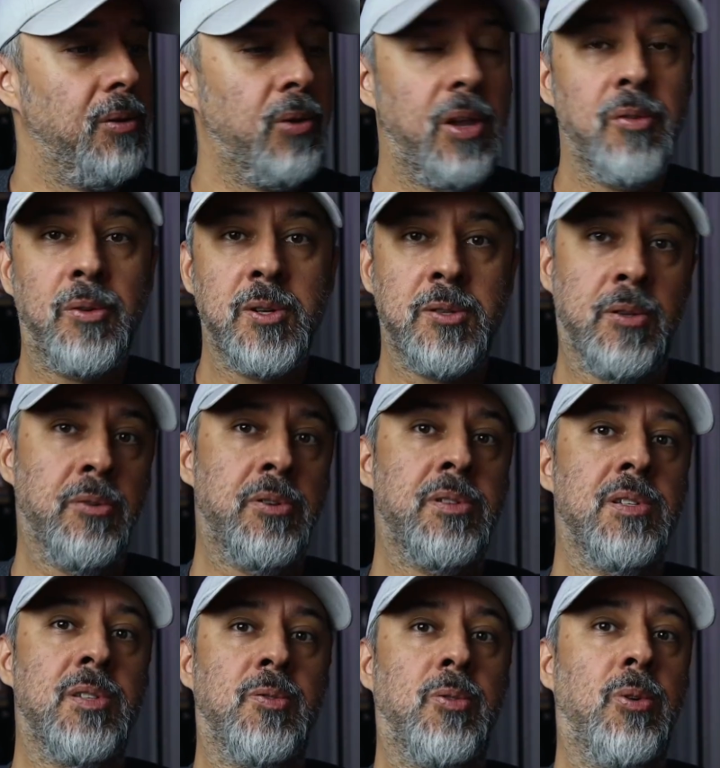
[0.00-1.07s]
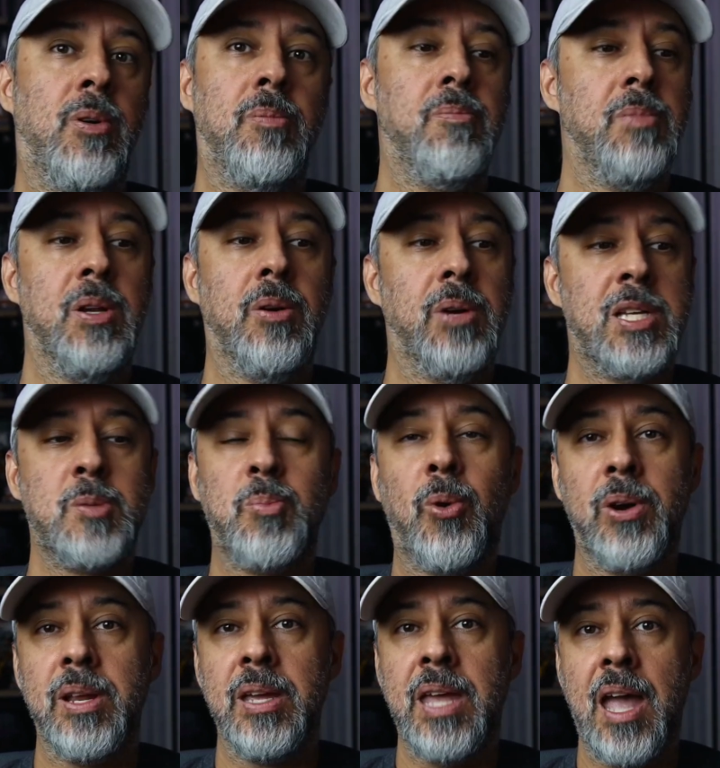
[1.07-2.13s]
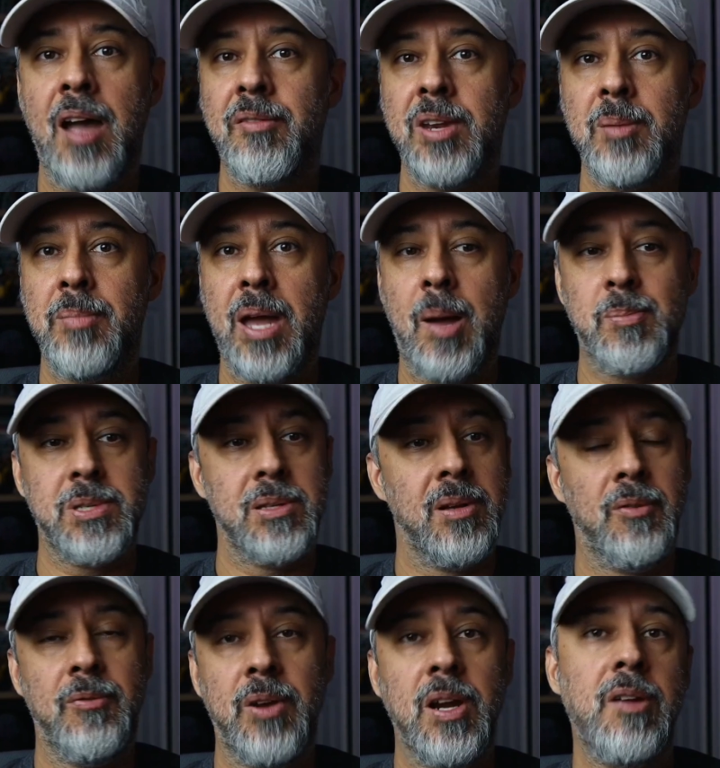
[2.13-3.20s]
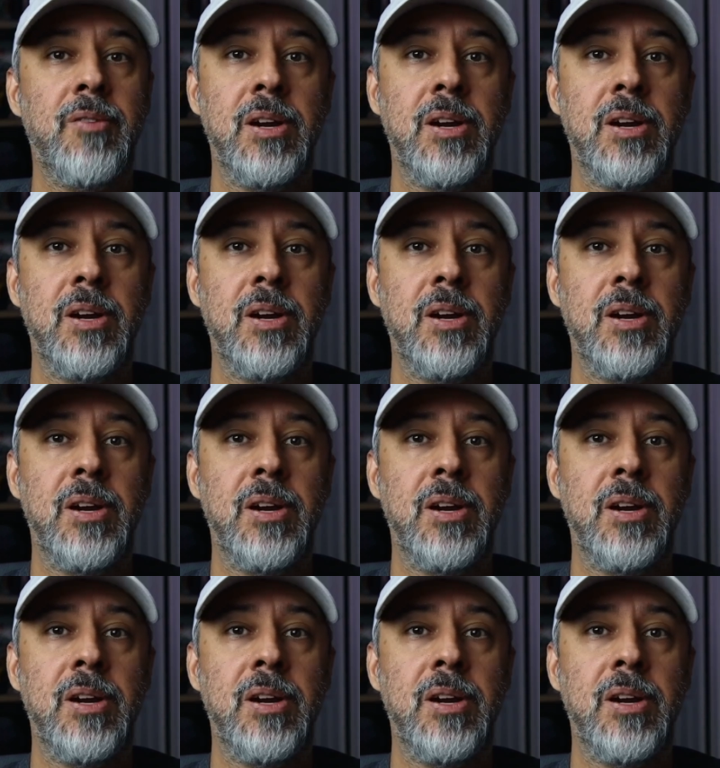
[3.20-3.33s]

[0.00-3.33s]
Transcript: looking for solutions for you know exporting cavity maps in a very